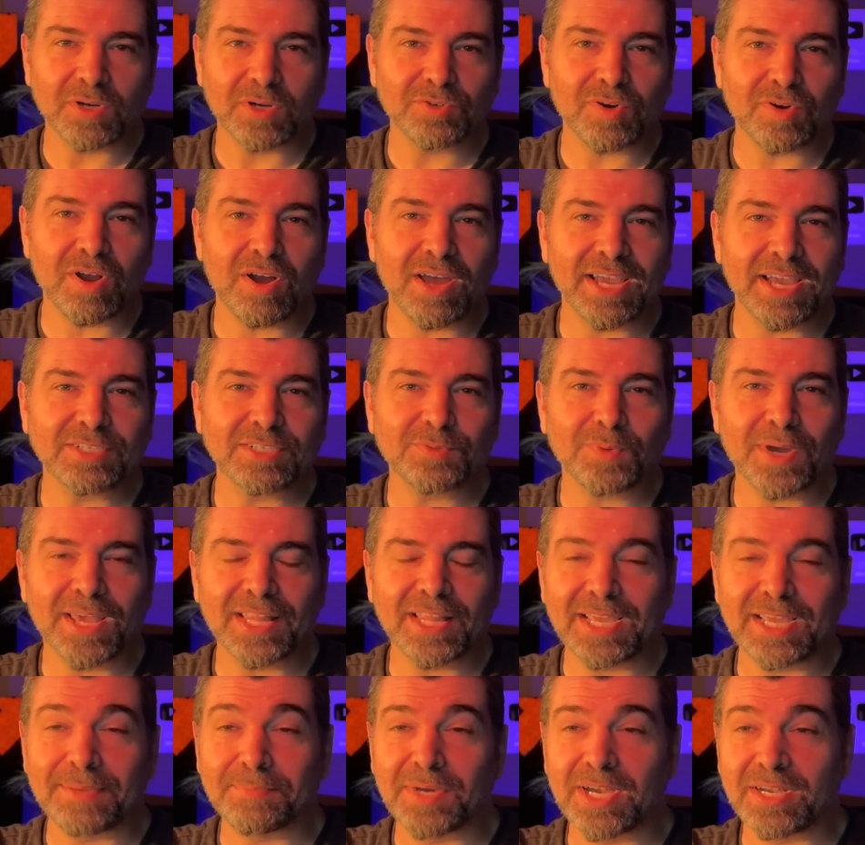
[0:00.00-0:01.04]
drawing
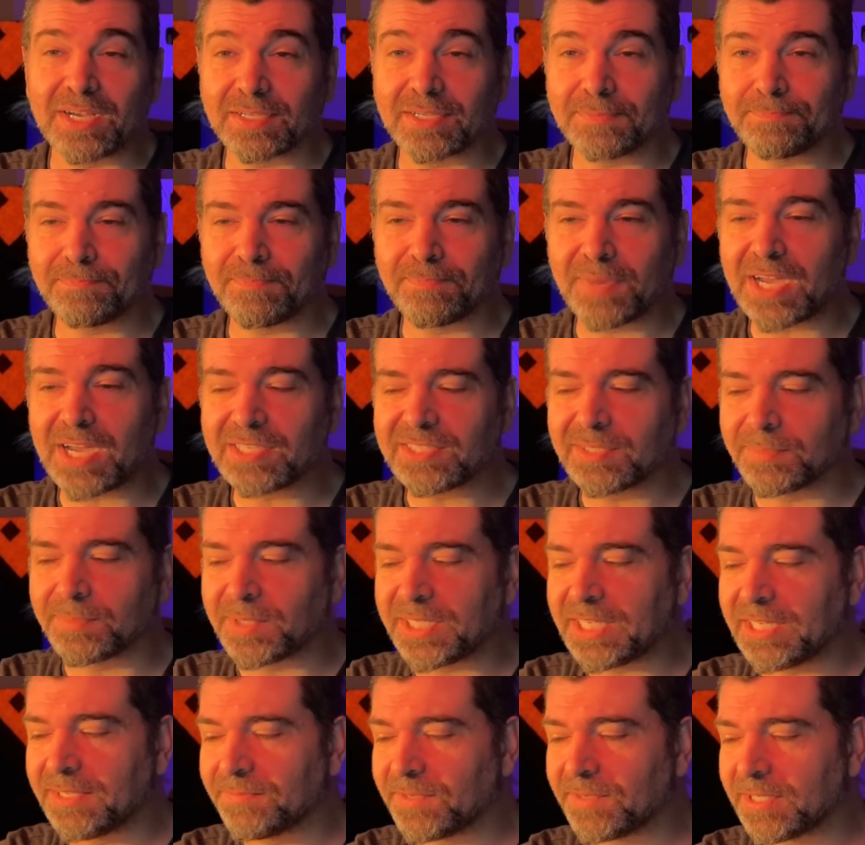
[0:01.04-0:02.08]
Twilight Monk, and possibly
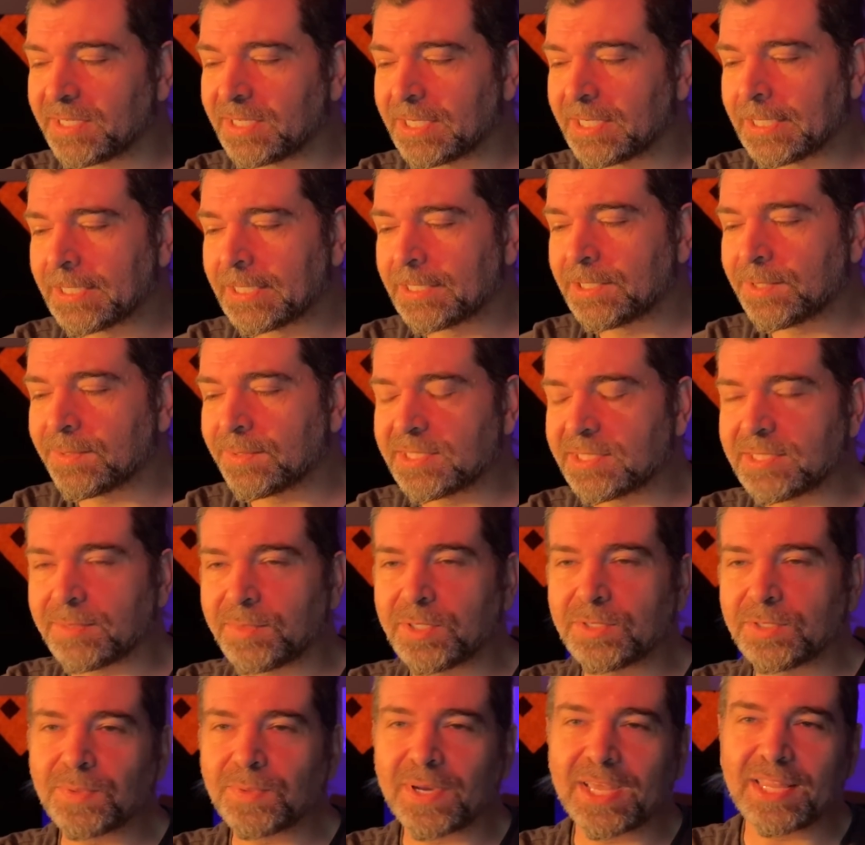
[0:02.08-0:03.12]
even doing some
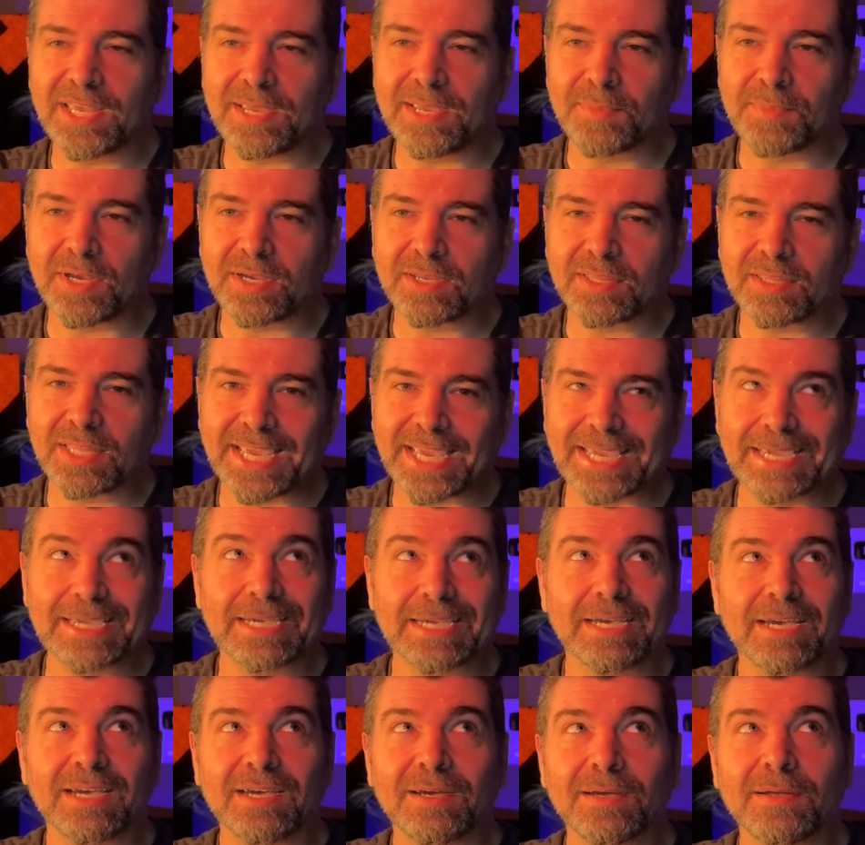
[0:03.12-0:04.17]
new Twilight Monk like
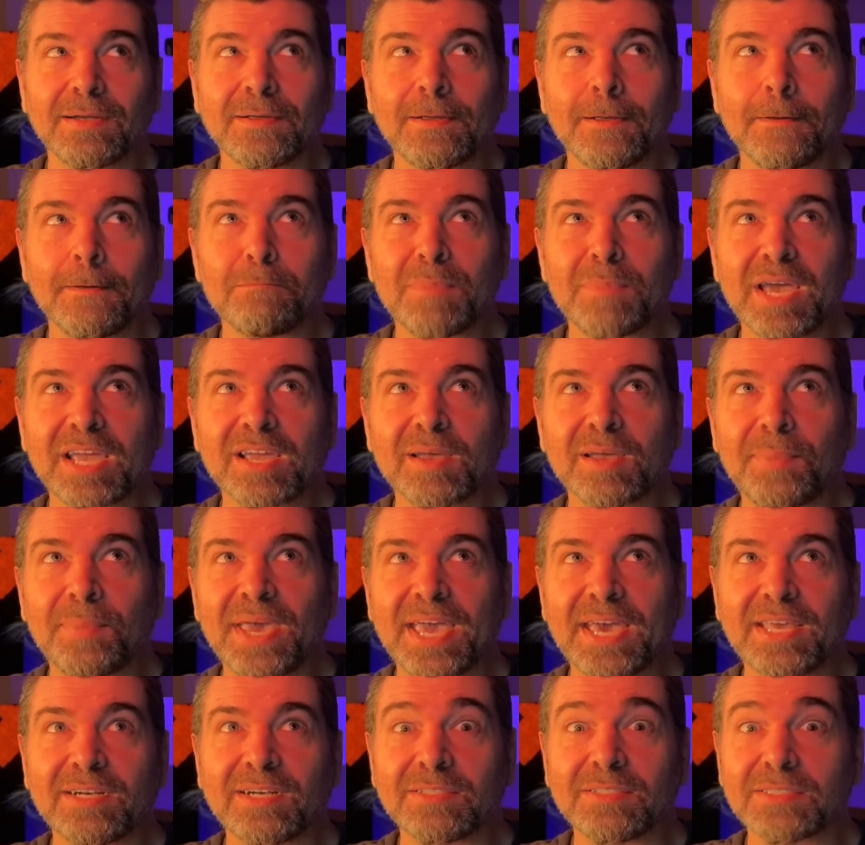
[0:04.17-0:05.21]
manga
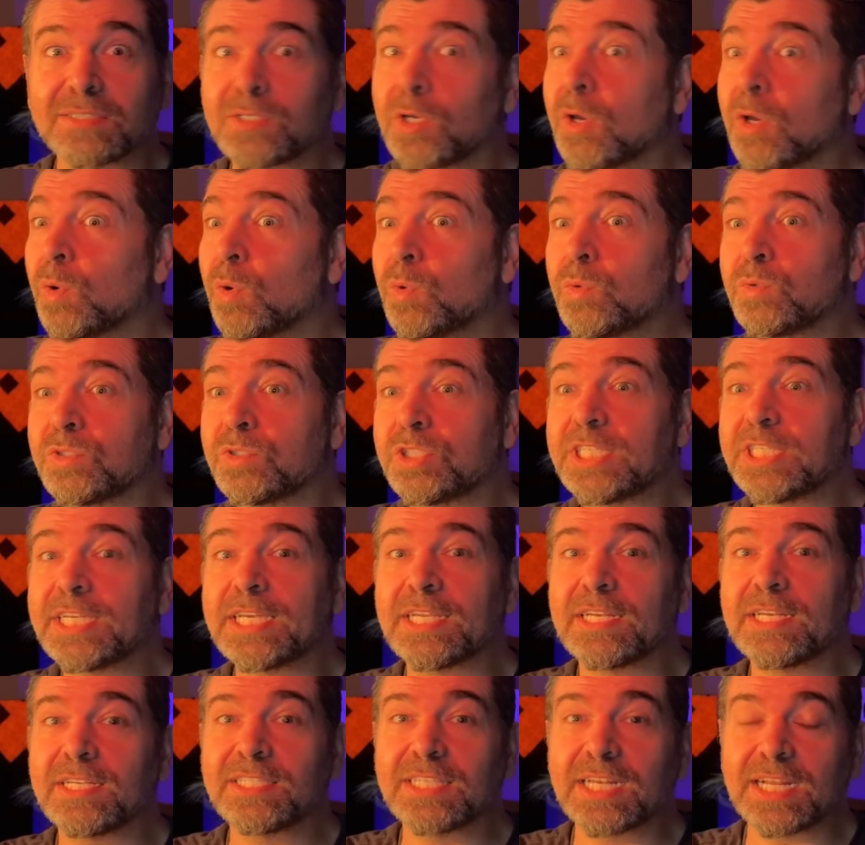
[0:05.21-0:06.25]
panels. Ooh,
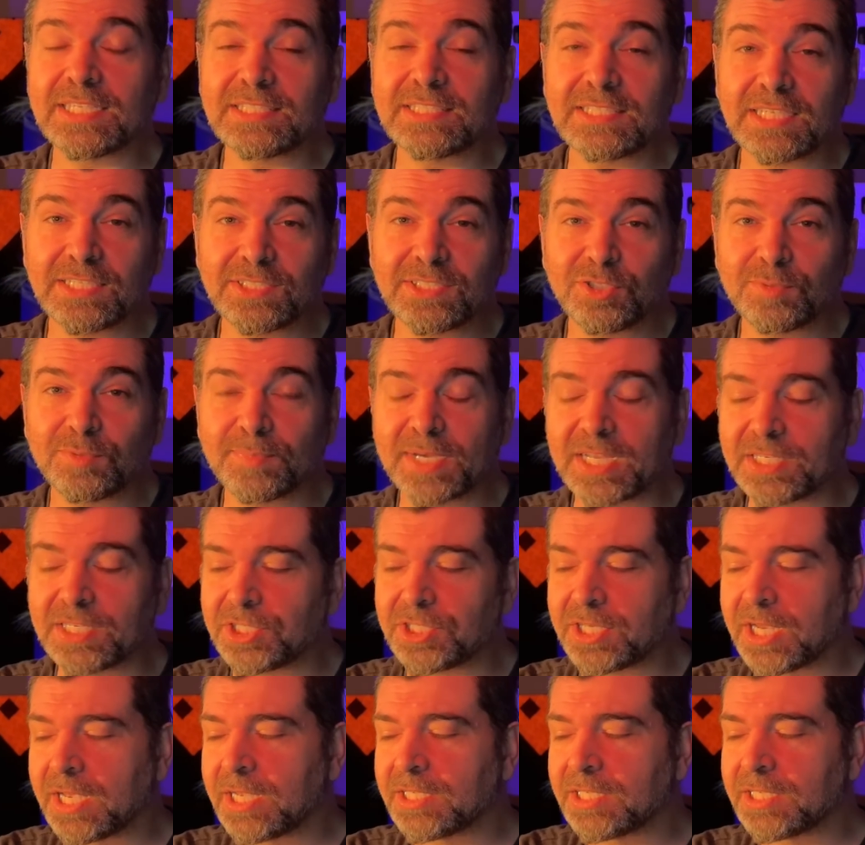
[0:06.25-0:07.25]
shit, did I say too much?